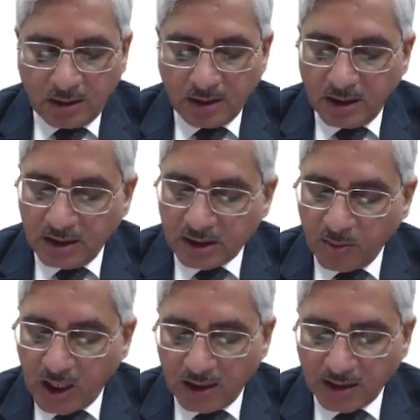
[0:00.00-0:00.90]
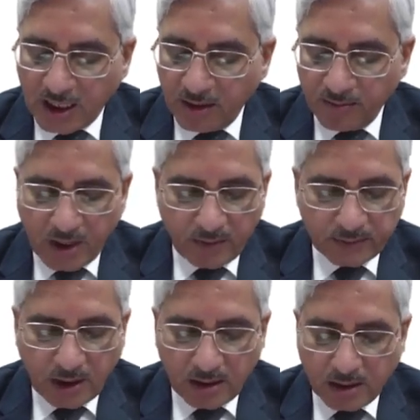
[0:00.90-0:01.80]
in a small time of
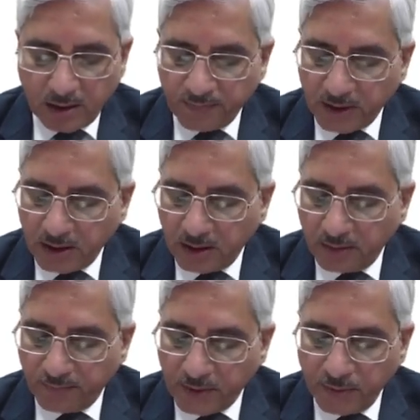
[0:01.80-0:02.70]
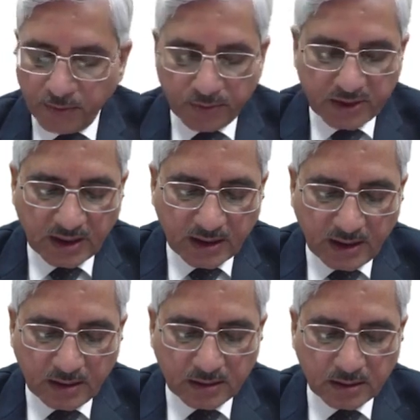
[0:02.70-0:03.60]
the order of a few
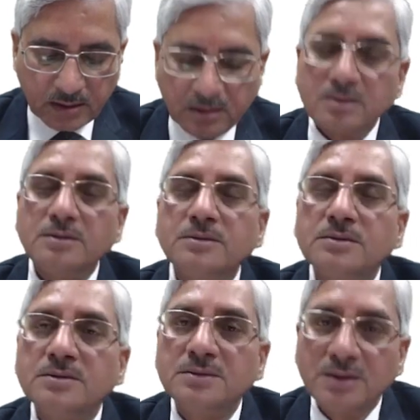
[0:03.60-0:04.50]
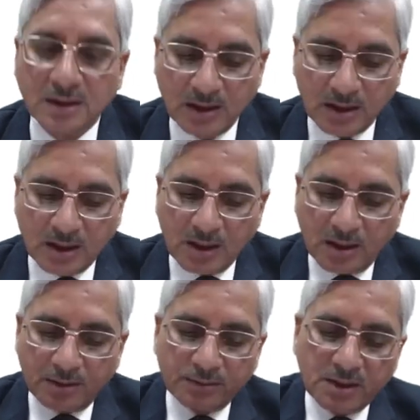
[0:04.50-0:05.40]
seconds,
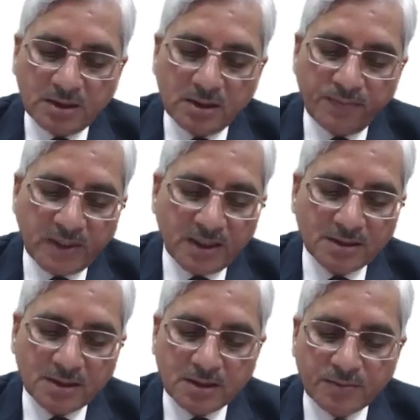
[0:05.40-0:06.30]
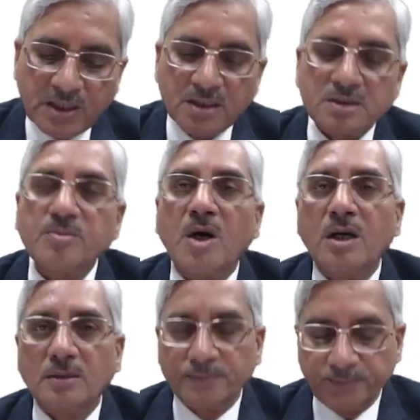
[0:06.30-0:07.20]
this difference is very
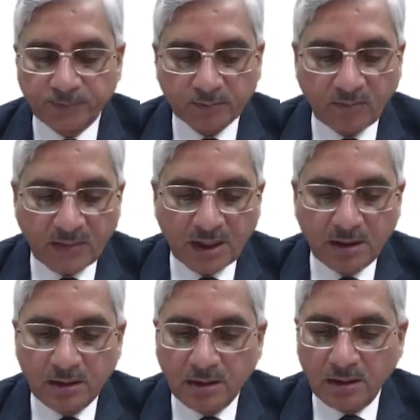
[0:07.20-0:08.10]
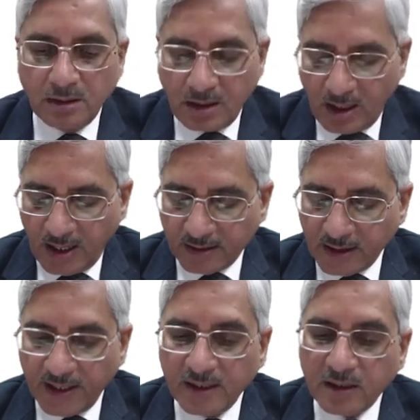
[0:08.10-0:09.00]
small. At the
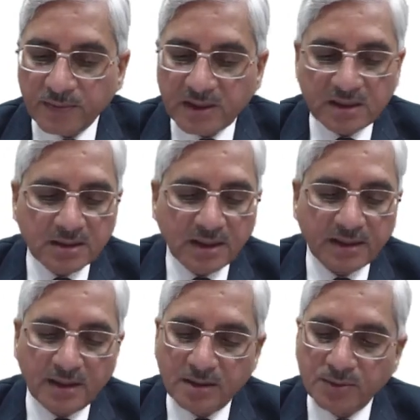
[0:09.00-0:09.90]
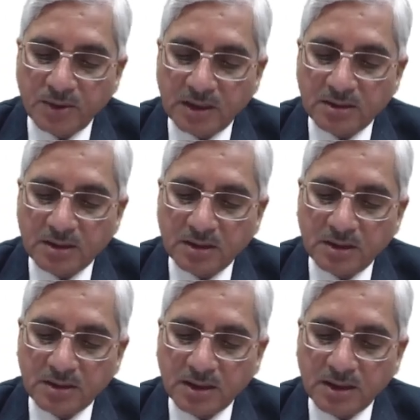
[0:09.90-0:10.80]
end of 10 seconds, you can see
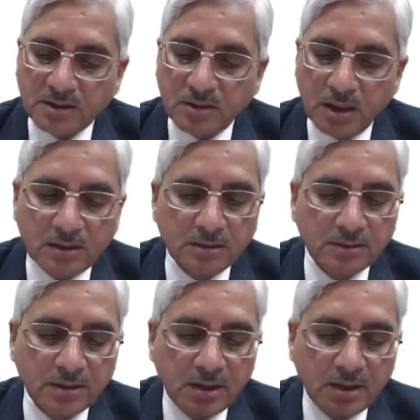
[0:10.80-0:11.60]
this has gone